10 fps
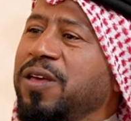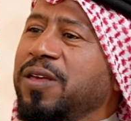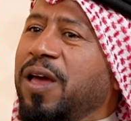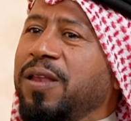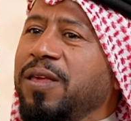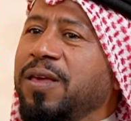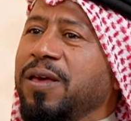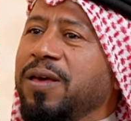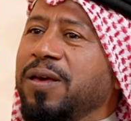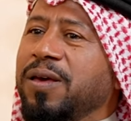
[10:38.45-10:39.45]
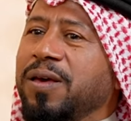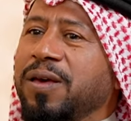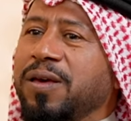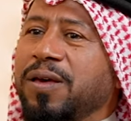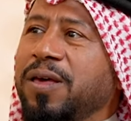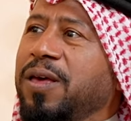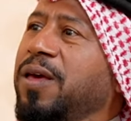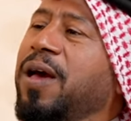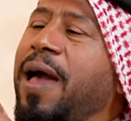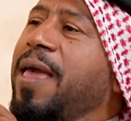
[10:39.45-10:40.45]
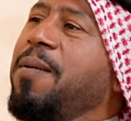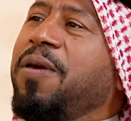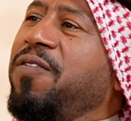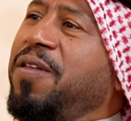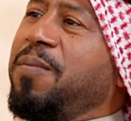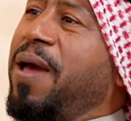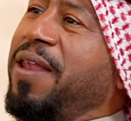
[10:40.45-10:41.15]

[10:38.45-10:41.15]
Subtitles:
yani I am giving my